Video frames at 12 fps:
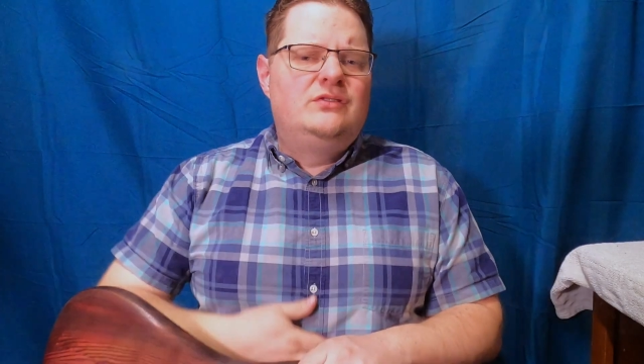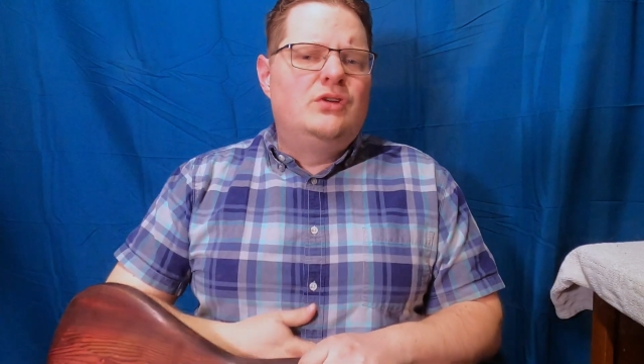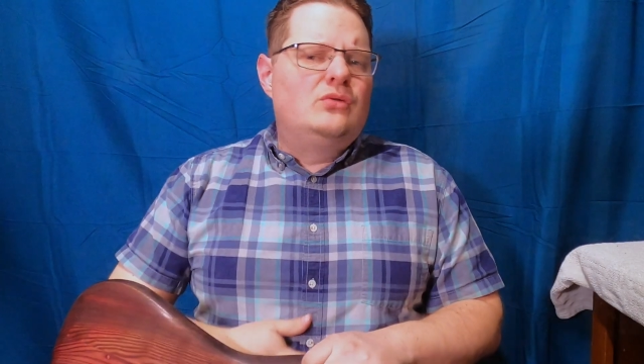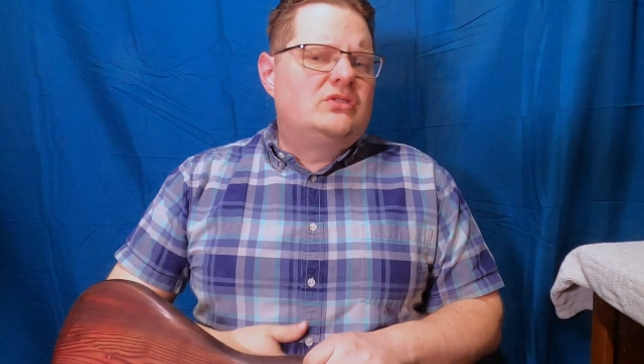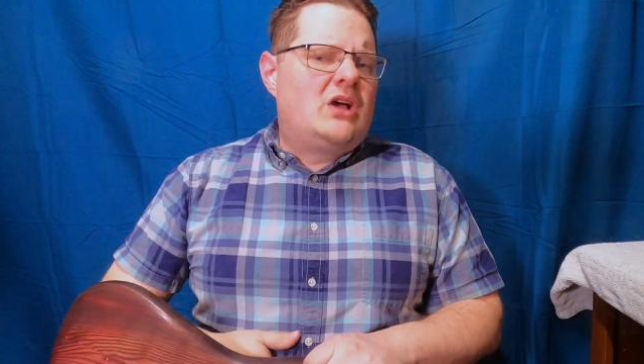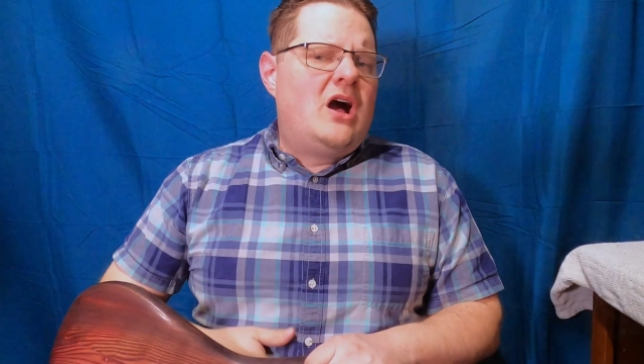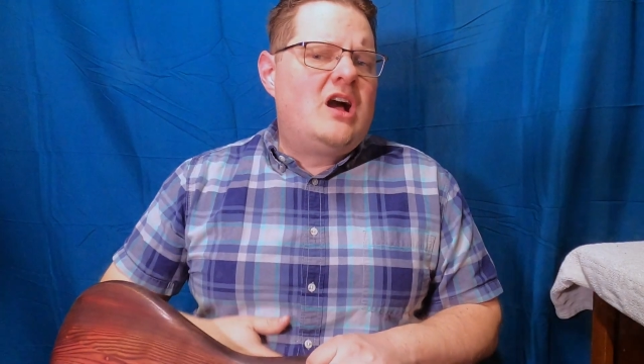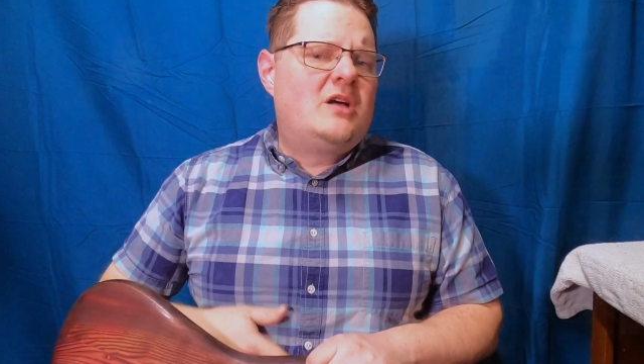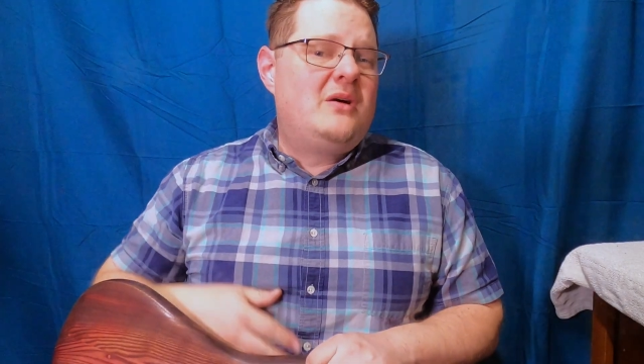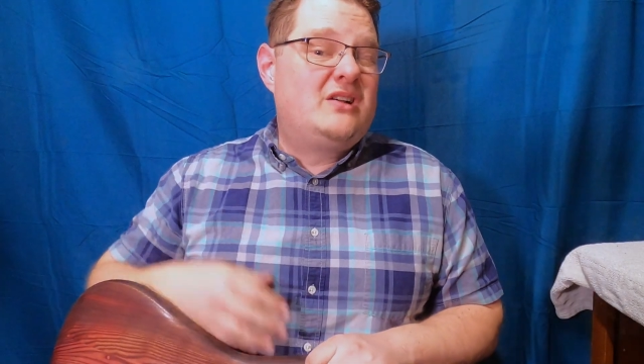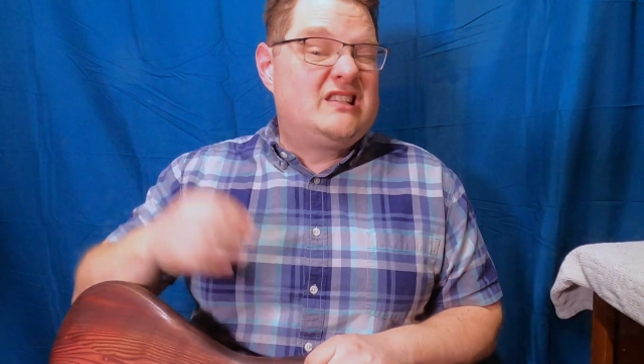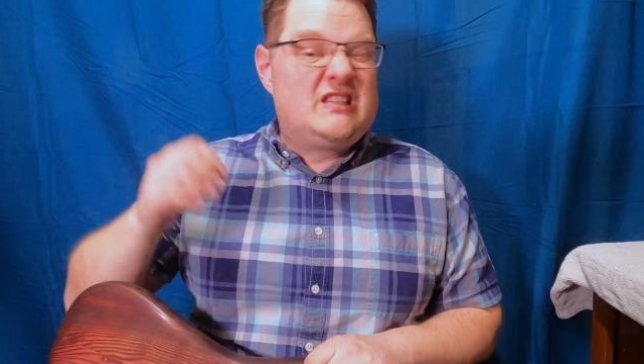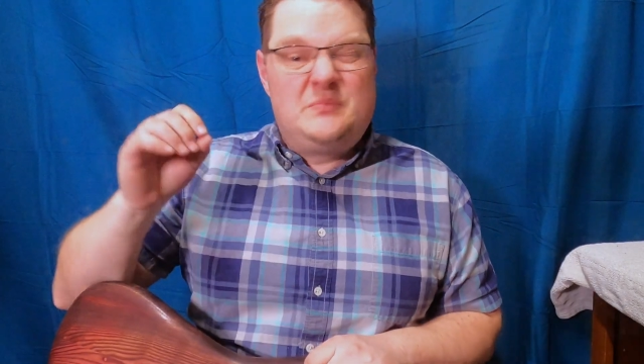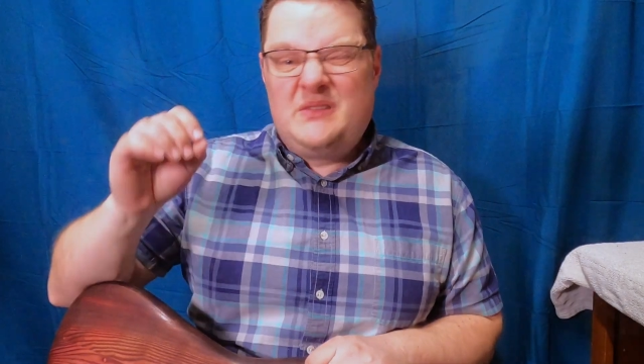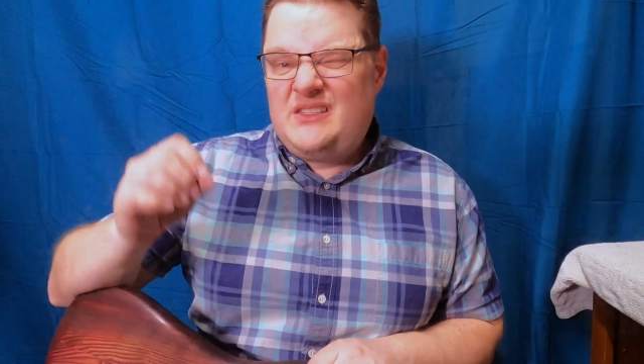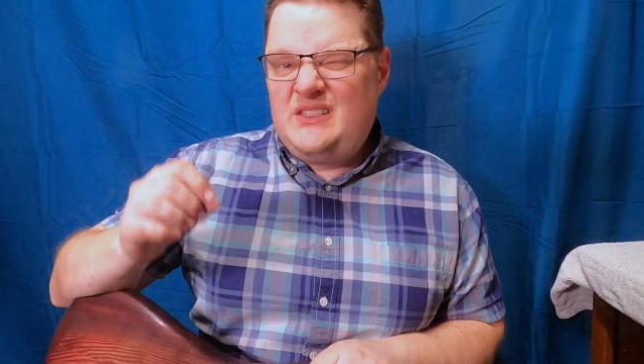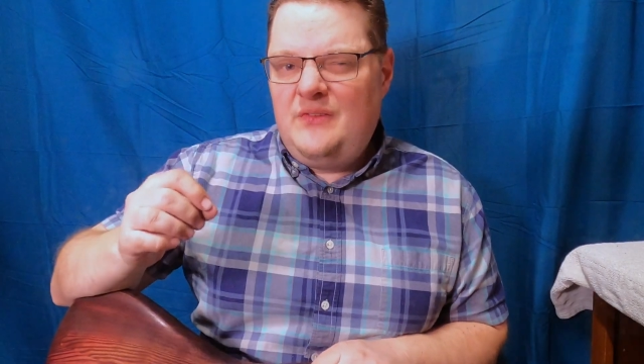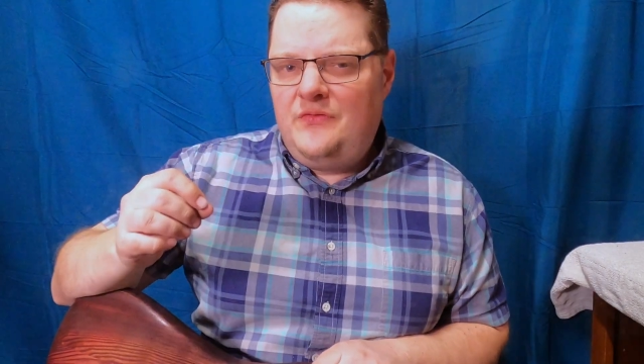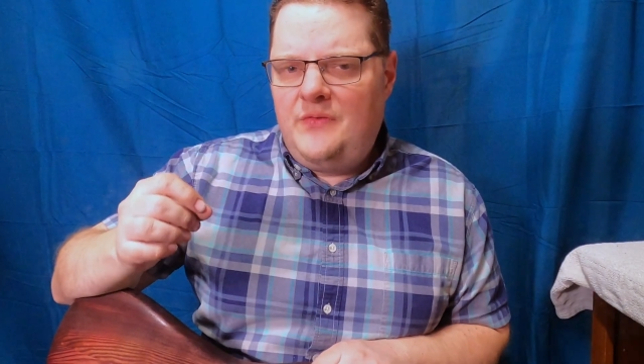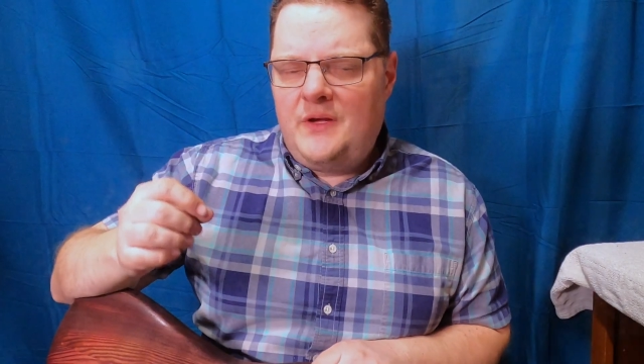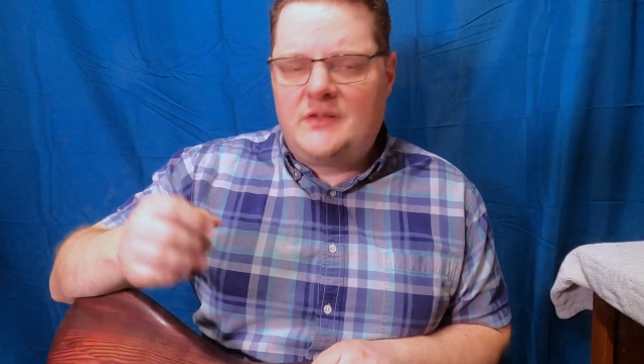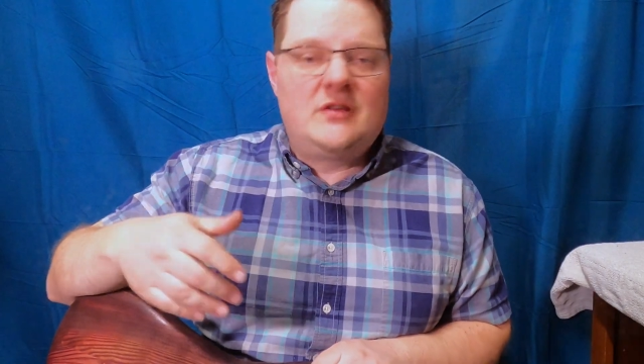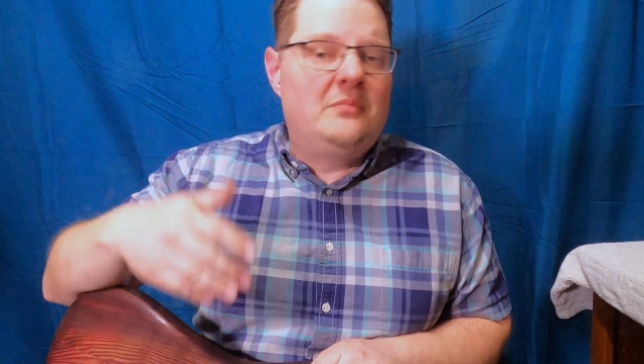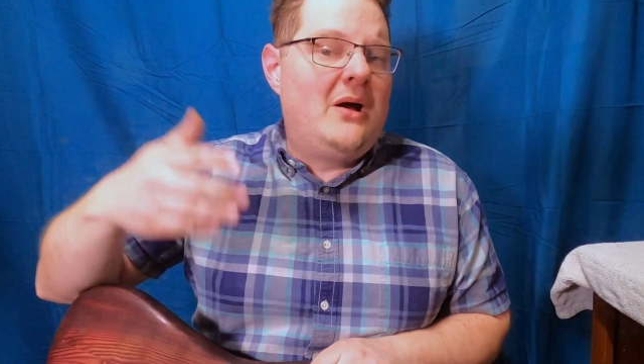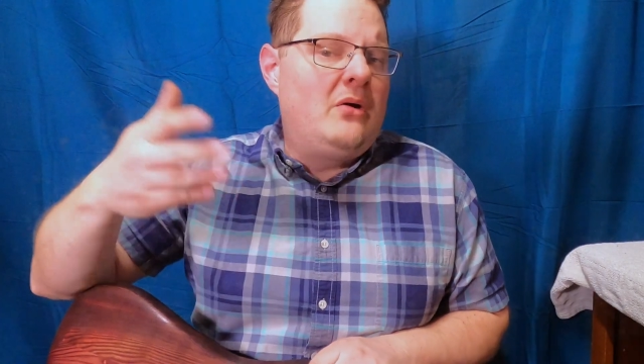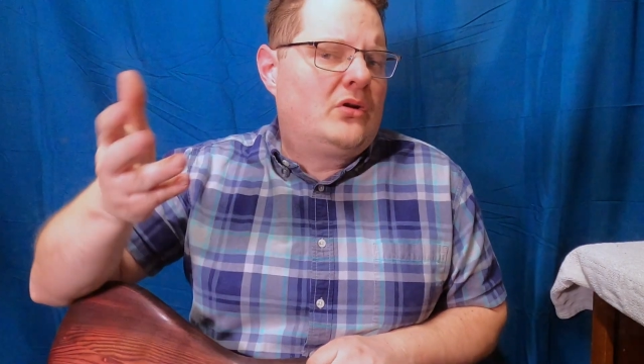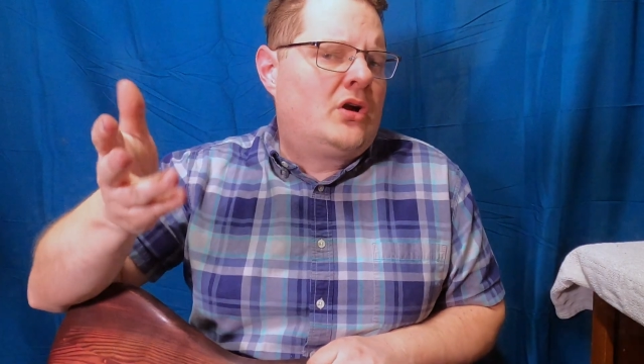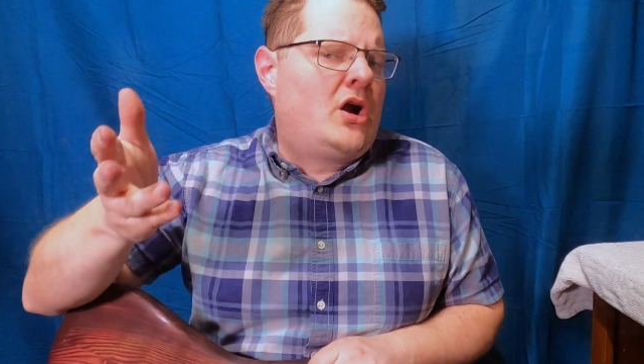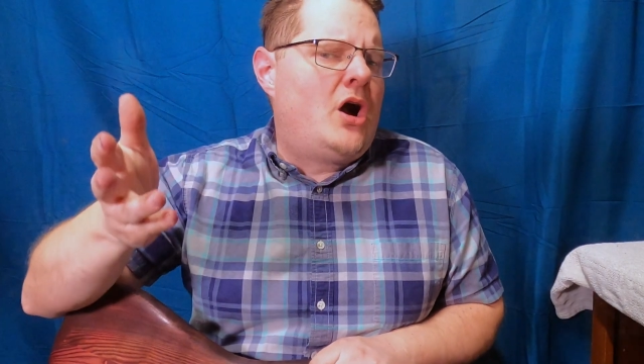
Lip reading: don't talk about specifics about